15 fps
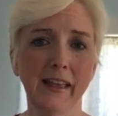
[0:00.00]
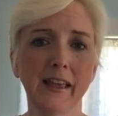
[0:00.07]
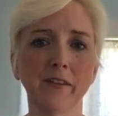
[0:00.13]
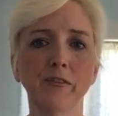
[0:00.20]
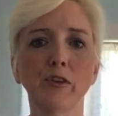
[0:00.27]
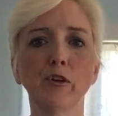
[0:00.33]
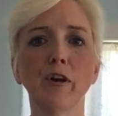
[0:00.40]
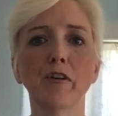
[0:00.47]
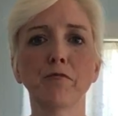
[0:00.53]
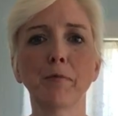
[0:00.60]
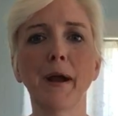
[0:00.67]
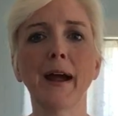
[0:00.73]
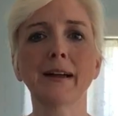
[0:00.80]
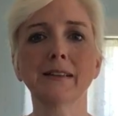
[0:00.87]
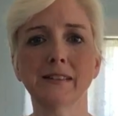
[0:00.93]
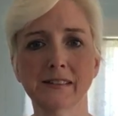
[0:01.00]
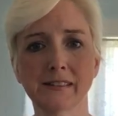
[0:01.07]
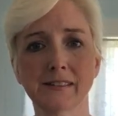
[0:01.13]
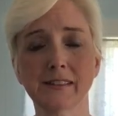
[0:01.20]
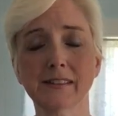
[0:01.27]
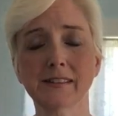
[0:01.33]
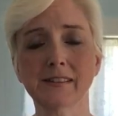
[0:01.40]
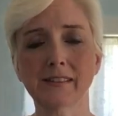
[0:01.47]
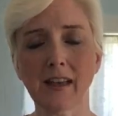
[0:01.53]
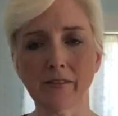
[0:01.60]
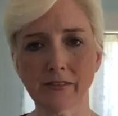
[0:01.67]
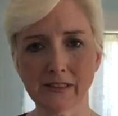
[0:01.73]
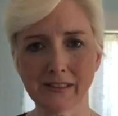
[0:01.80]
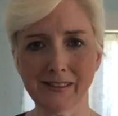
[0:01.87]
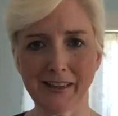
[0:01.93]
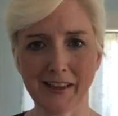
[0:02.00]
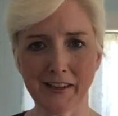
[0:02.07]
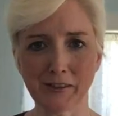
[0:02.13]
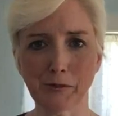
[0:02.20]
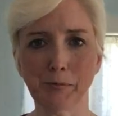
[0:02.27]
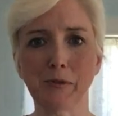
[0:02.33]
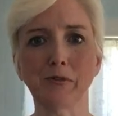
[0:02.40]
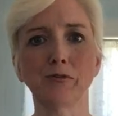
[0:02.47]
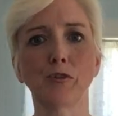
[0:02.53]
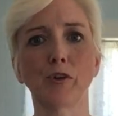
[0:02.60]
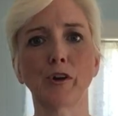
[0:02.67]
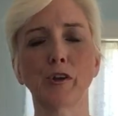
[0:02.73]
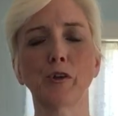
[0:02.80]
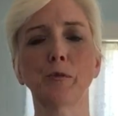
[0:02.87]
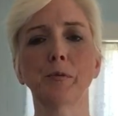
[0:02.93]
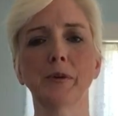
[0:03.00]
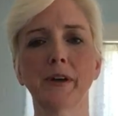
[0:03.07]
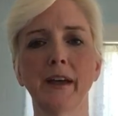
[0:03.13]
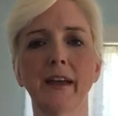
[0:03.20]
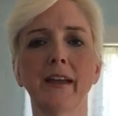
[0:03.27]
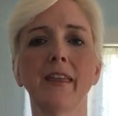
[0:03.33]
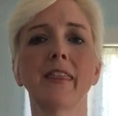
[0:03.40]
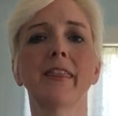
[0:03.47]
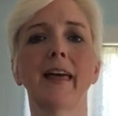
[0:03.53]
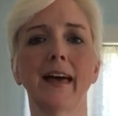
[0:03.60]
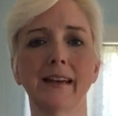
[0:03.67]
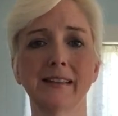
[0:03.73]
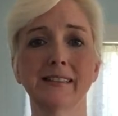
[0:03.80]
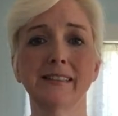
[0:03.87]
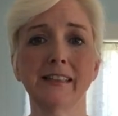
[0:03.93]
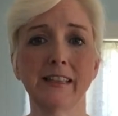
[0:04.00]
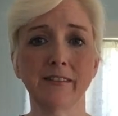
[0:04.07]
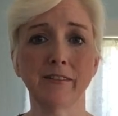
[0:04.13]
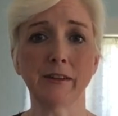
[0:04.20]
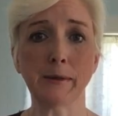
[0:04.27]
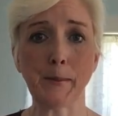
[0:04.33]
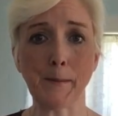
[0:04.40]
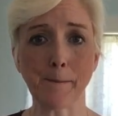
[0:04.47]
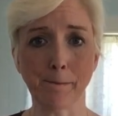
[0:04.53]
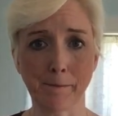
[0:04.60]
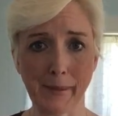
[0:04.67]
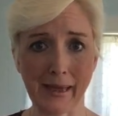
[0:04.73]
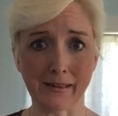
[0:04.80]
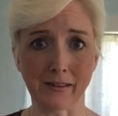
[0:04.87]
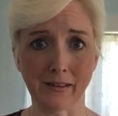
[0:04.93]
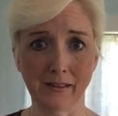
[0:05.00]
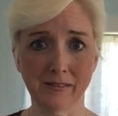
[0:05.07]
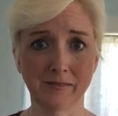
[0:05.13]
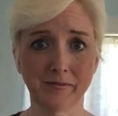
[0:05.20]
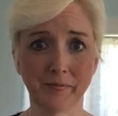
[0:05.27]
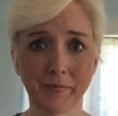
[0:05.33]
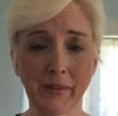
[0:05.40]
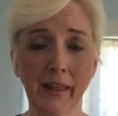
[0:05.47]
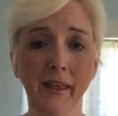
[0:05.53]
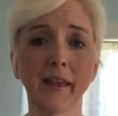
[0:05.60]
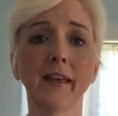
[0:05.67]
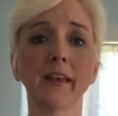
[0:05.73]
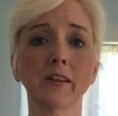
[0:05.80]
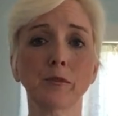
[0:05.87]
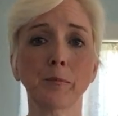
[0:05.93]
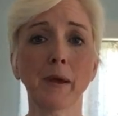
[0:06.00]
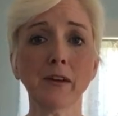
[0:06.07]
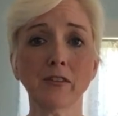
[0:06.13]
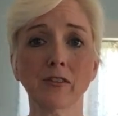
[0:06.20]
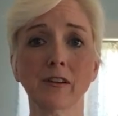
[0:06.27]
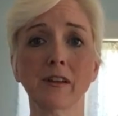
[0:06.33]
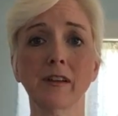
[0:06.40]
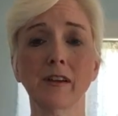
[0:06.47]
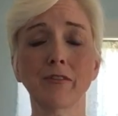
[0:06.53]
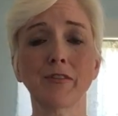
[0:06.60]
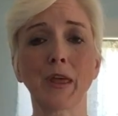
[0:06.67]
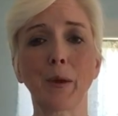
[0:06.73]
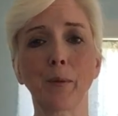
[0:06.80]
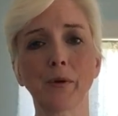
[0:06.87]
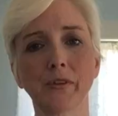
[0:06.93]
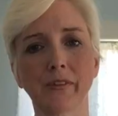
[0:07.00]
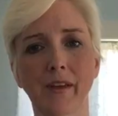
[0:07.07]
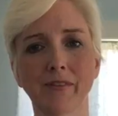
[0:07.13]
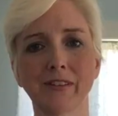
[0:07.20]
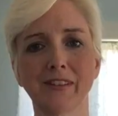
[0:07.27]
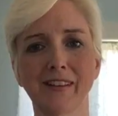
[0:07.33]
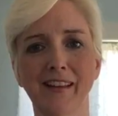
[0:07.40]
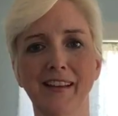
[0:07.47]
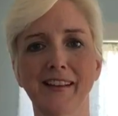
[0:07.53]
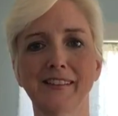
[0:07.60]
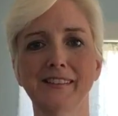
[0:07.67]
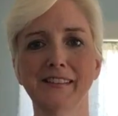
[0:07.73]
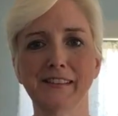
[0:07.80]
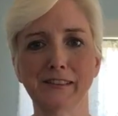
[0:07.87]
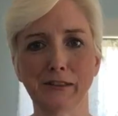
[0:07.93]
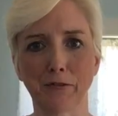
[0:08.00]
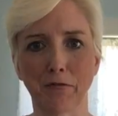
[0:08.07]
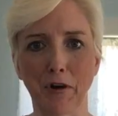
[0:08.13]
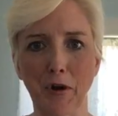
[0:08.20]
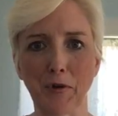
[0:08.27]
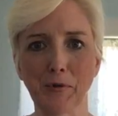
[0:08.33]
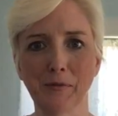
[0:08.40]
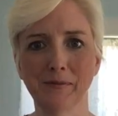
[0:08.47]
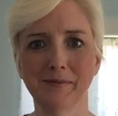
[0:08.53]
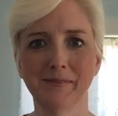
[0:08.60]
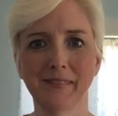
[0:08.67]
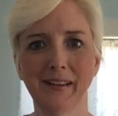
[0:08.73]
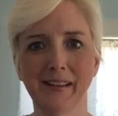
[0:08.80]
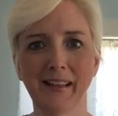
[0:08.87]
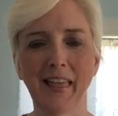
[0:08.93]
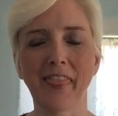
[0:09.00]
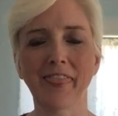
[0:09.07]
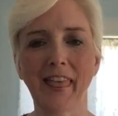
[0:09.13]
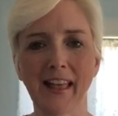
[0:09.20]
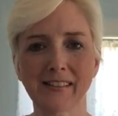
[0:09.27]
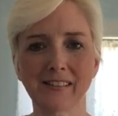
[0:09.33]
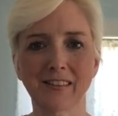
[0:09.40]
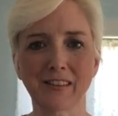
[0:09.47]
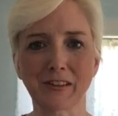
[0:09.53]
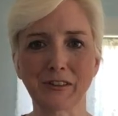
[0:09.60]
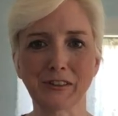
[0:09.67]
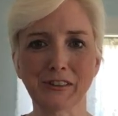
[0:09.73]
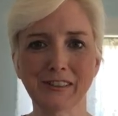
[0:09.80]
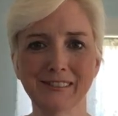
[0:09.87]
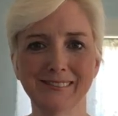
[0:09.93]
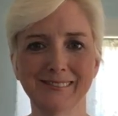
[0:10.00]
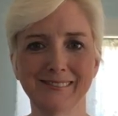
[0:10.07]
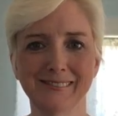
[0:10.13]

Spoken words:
If you have practiced 7 days before you play, that is even better, especially if they 7 days in a row. That's the goal.